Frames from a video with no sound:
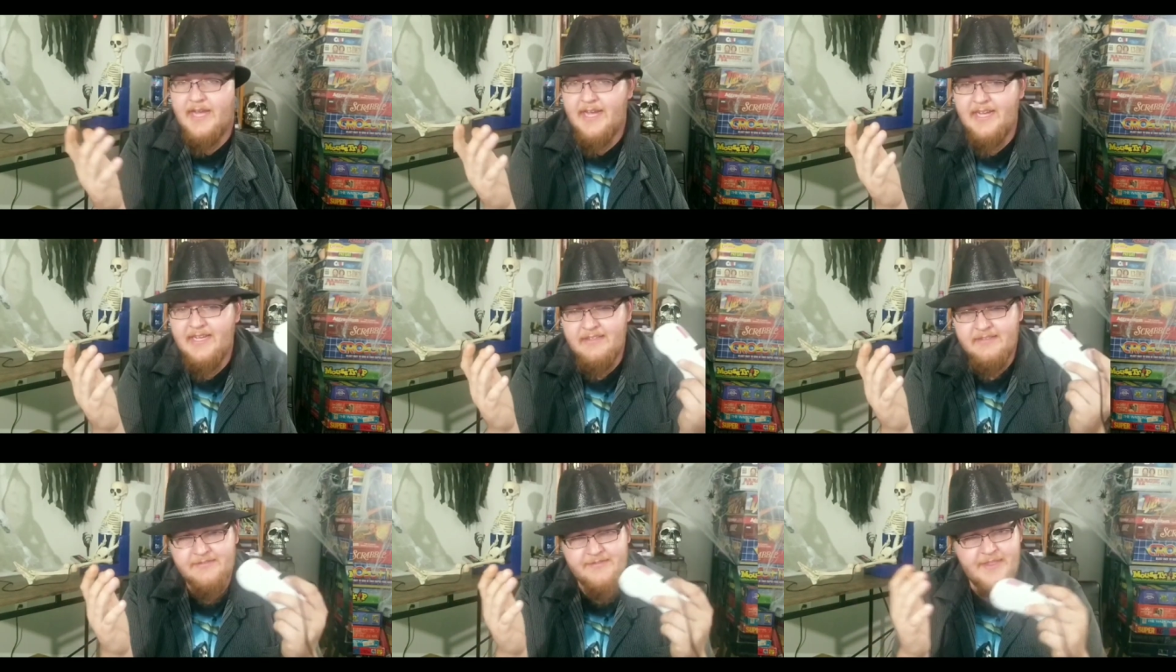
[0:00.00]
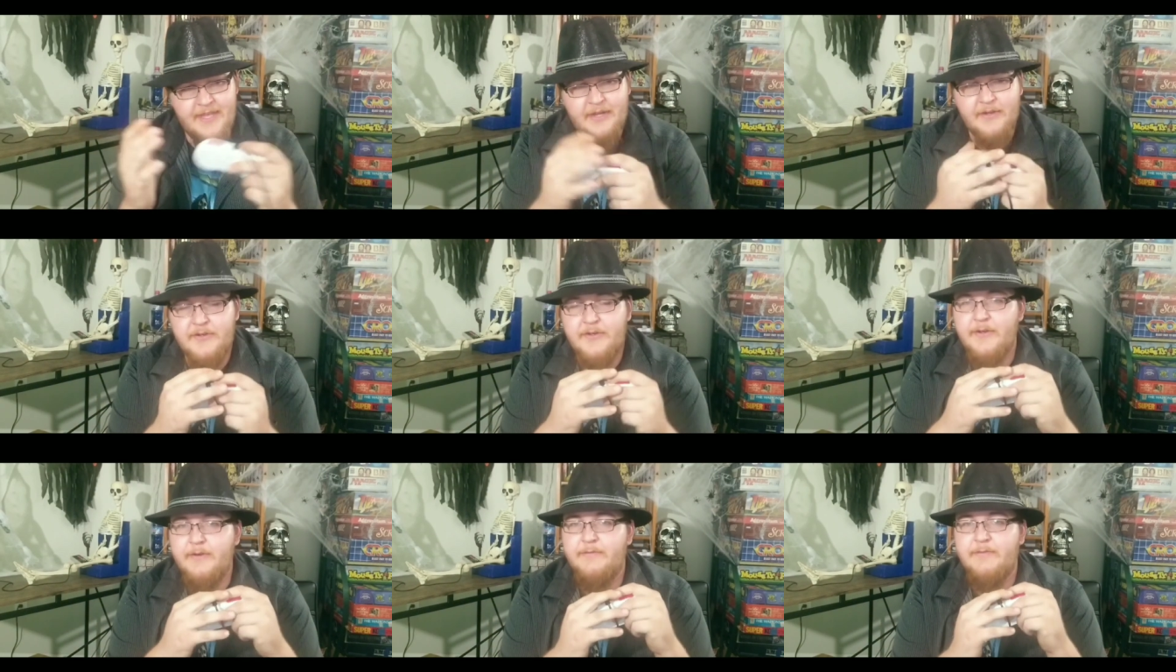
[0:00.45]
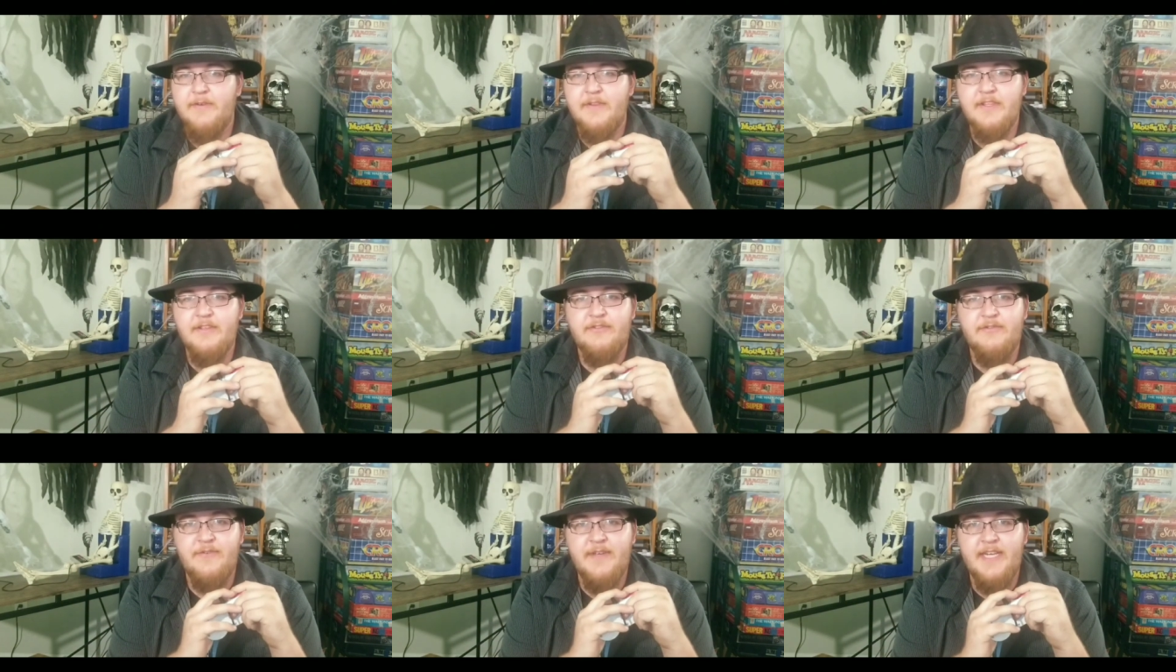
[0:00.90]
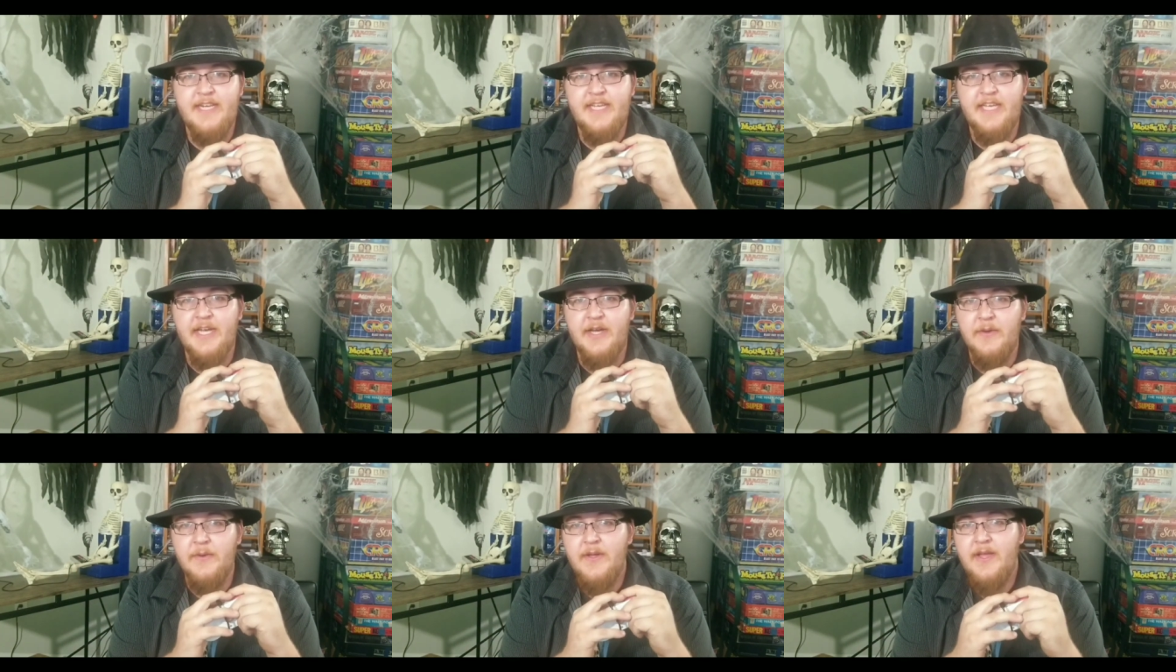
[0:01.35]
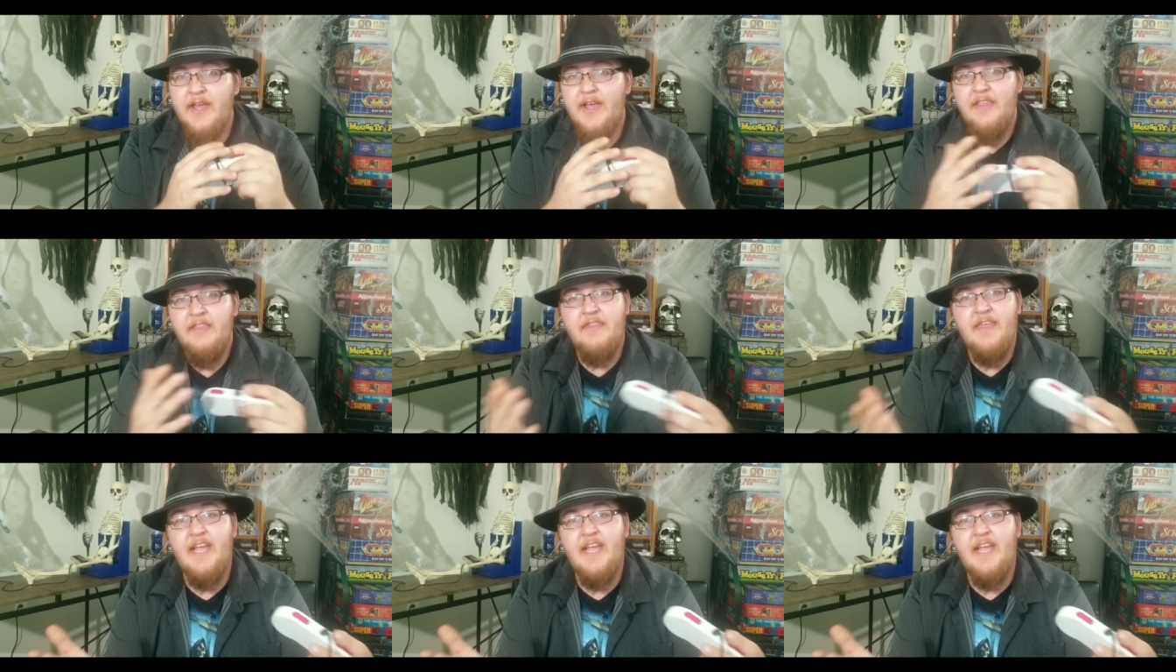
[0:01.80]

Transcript: Well, guys, that'll do it for this video.